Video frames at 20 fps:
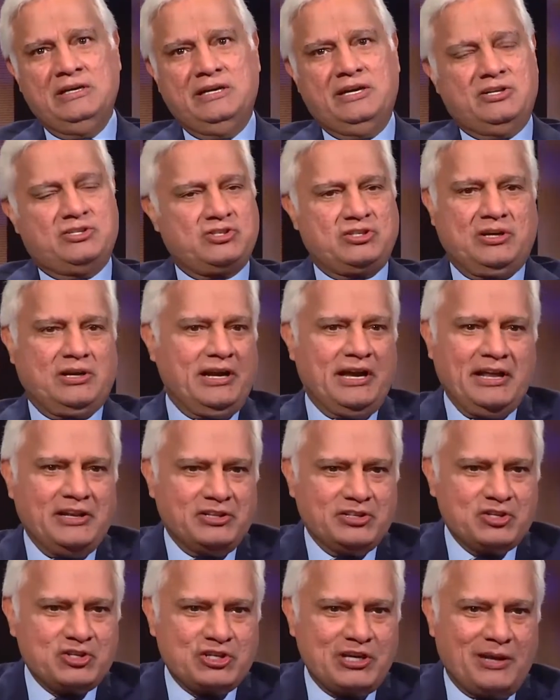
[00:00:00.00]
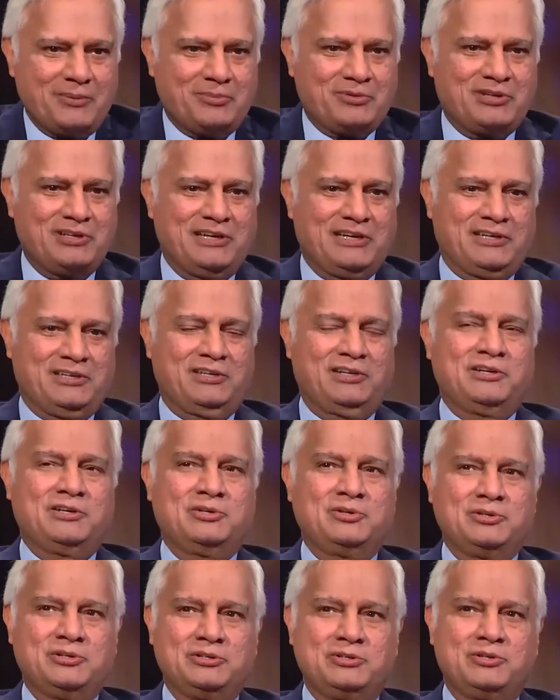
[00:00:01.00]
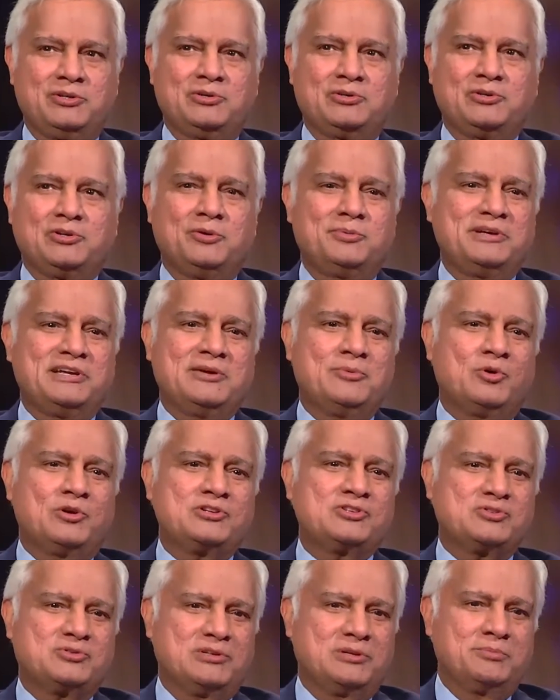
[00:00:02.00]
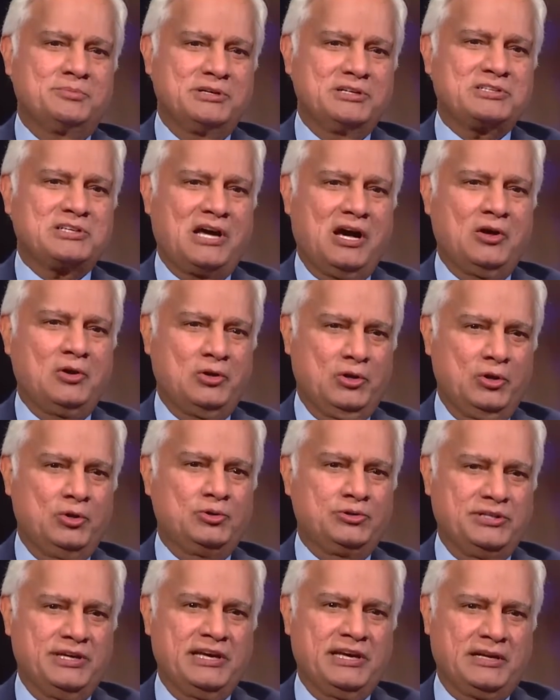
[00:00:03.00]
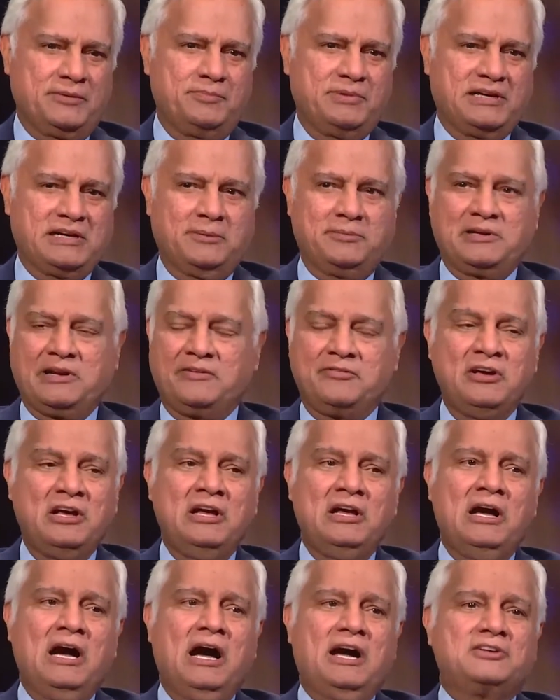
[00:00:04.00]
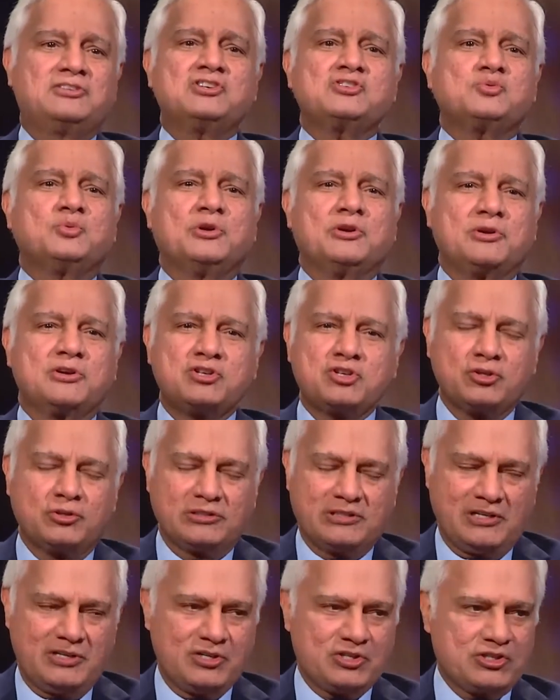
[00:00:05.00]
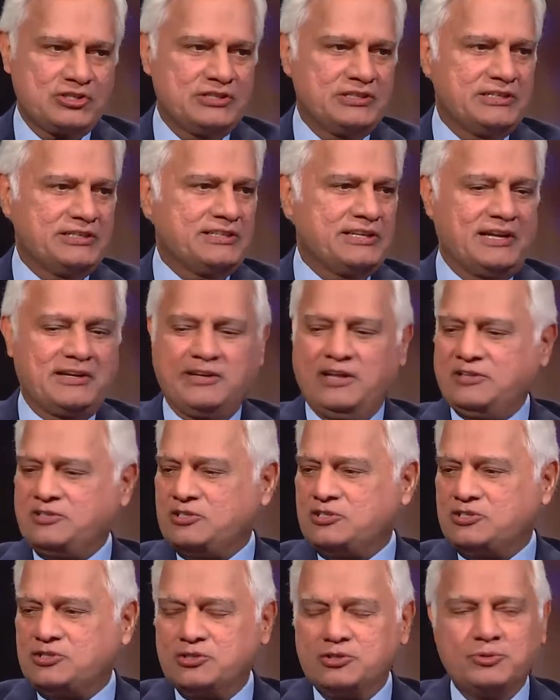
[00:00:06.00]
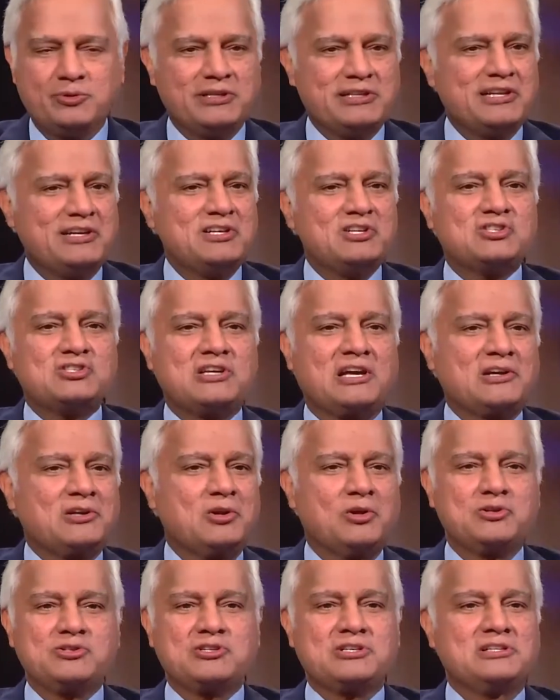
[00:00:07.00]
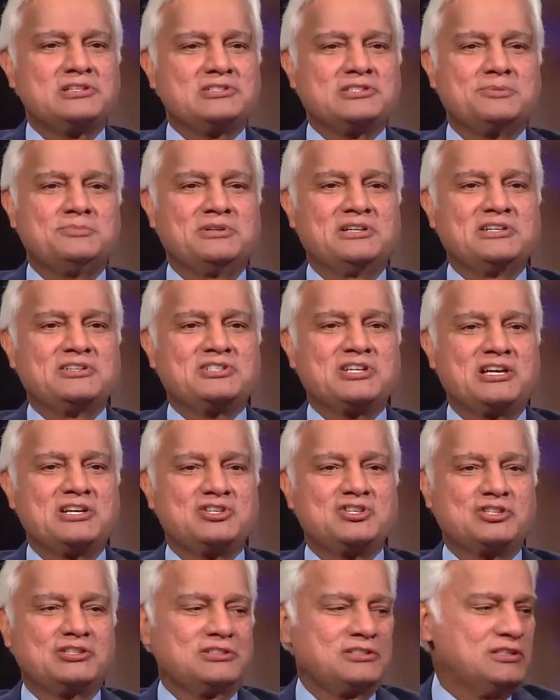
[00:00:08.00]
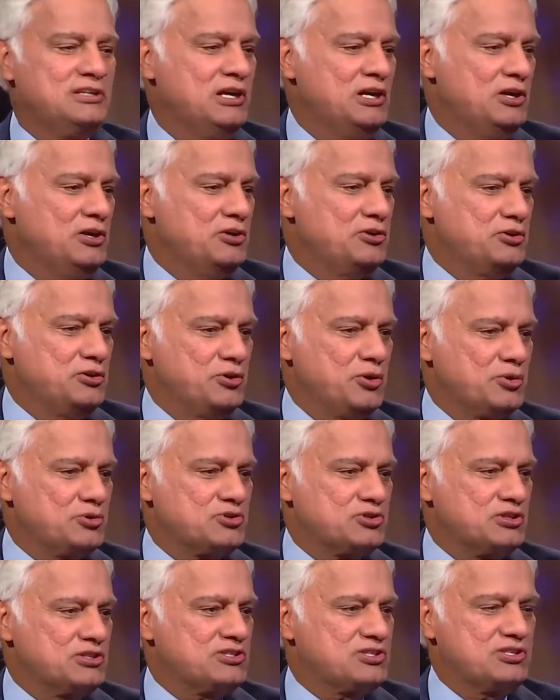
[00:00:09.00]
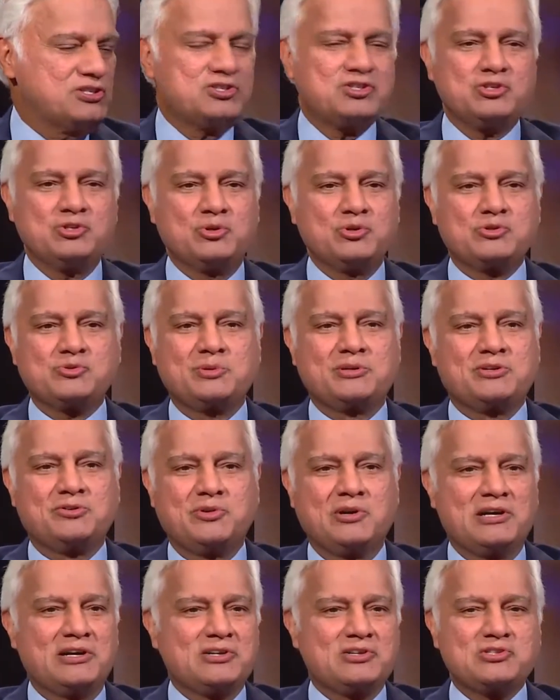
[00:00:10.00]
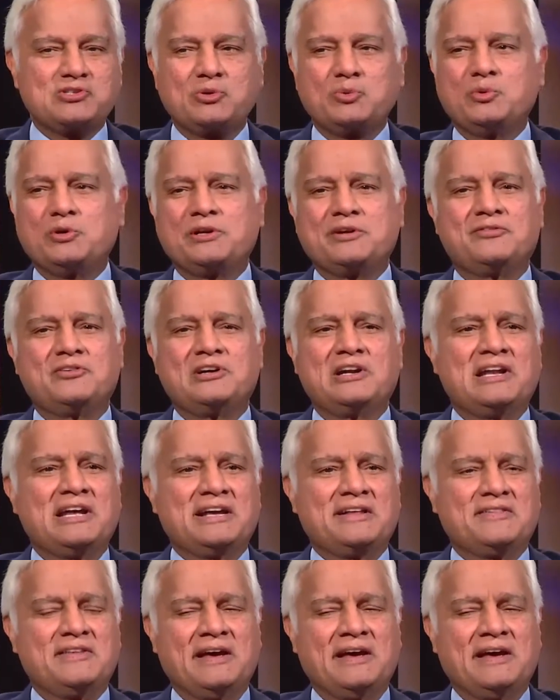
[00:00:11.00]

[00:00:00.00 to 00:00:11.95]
It's again the shame thing, nobody wants to admit how low they had become in life. I just want to assure the listener it had nothing to do with any psychological debilitation, no such issues with drugs or whatever like